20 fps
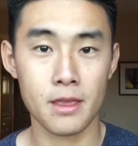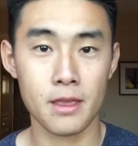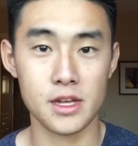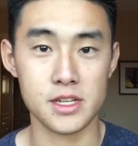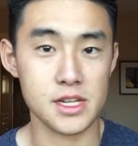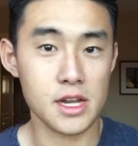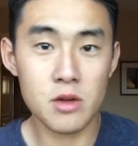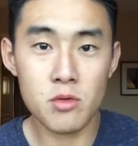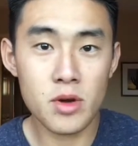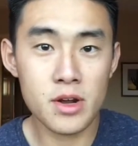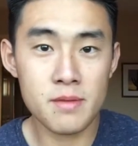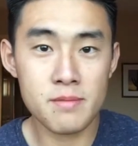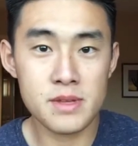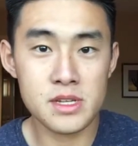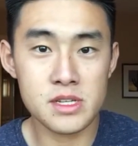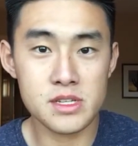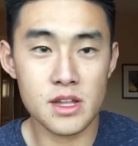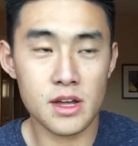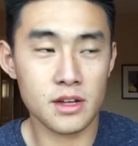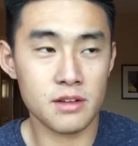Because I don't want to be
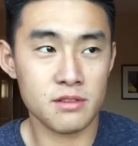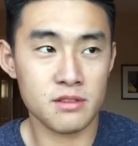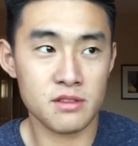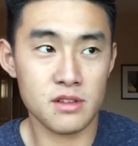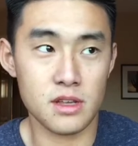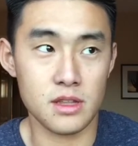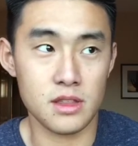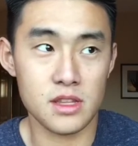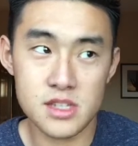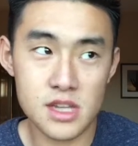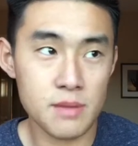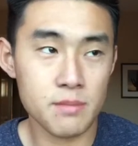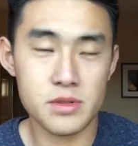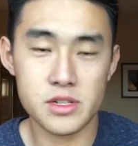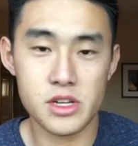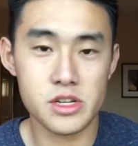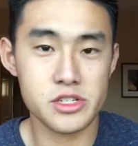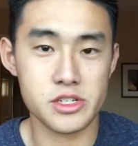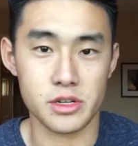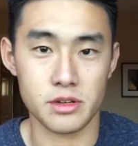stuck in the same
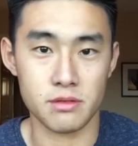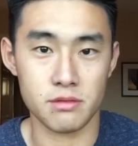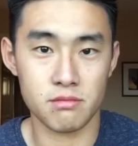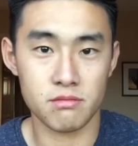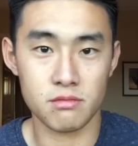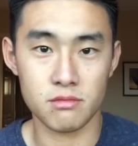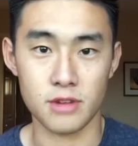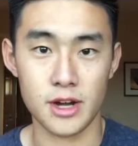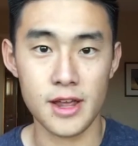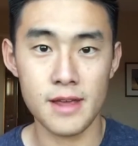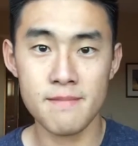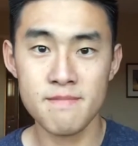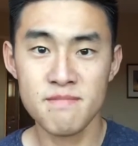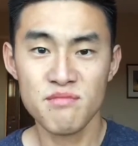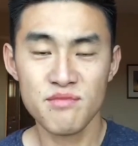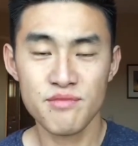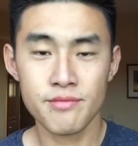position, right?